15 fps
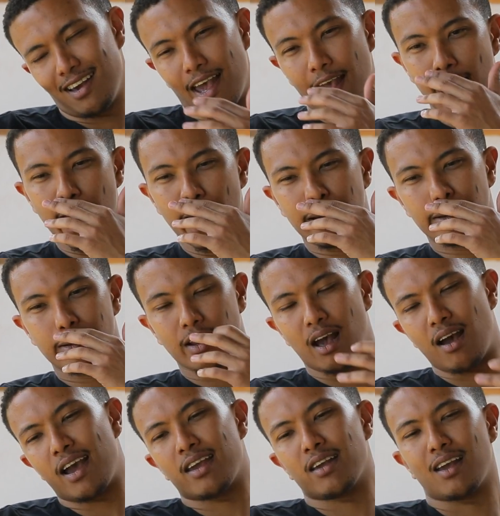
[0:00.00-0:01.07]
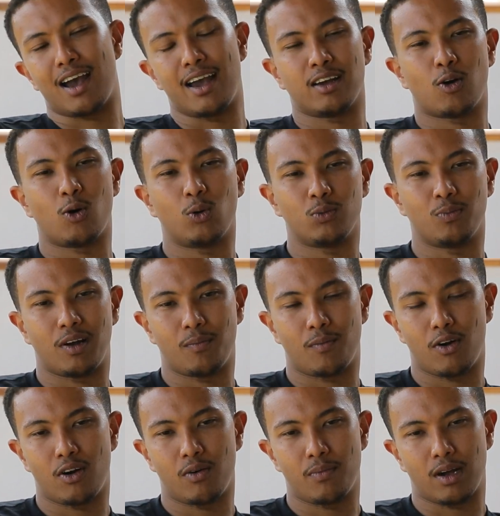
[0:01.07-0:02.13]
And I called my
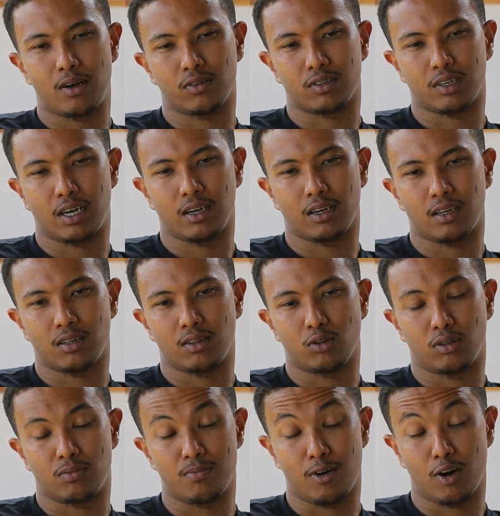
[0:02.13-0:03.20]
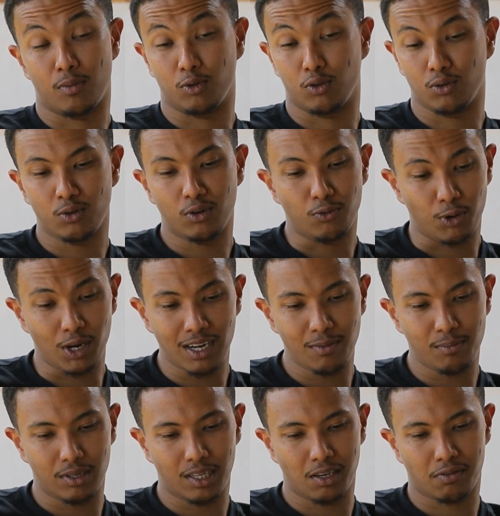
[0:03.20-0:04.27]
mom. I was like, Mom, do you really
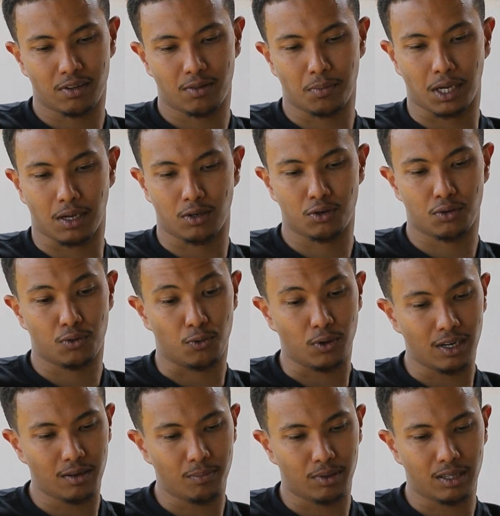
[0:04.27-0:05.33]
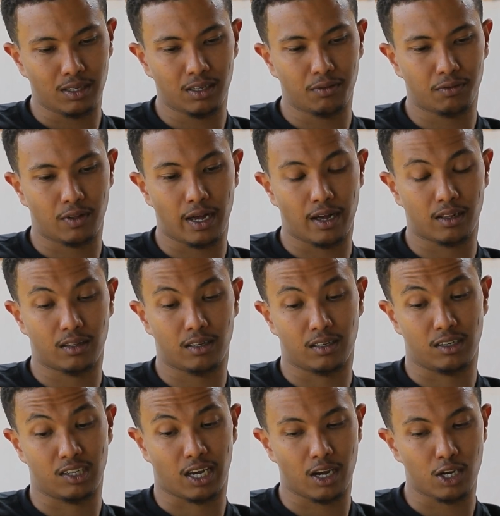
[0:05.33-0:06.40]
believe in me? Do you really believe that the
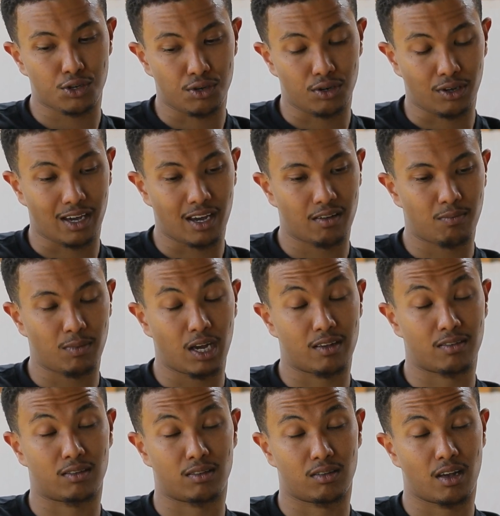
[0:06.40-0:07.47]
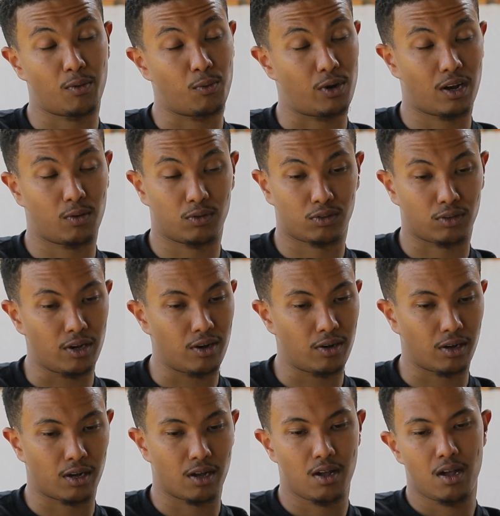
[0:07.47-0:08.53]
education you gave me when I was
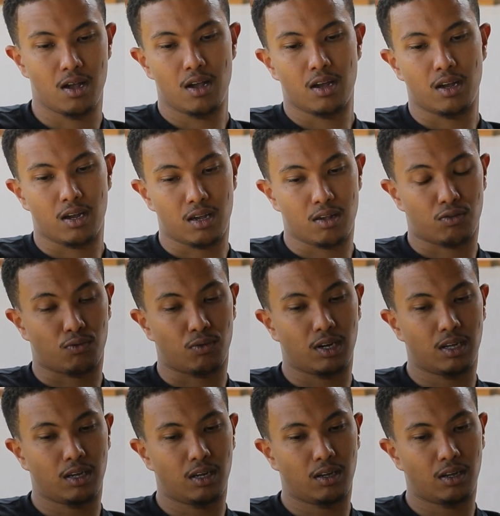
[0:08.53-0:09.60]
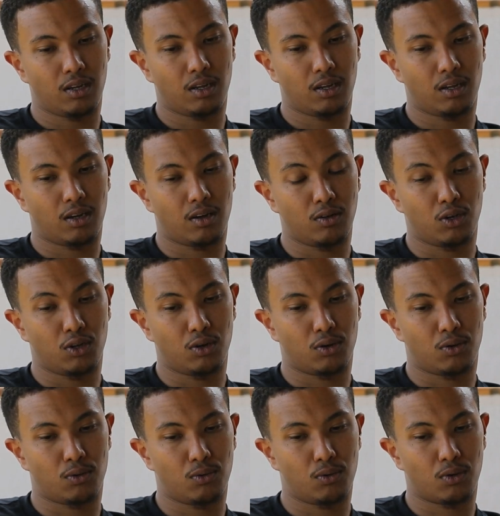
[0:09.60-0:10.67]
young is really,
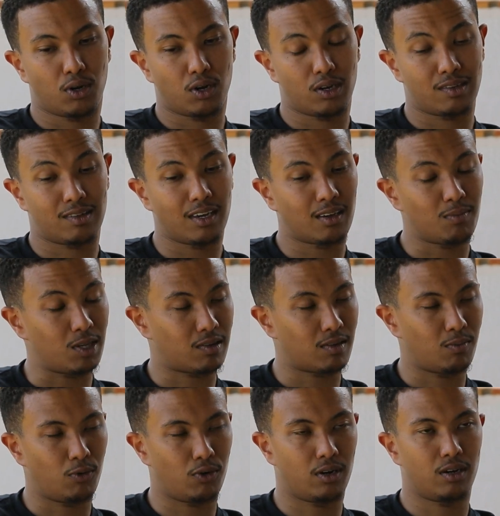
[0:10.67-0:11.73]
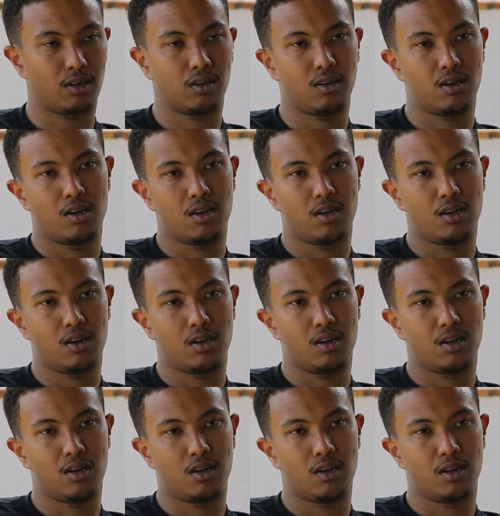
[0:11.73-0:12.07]
gonna take me somewhere?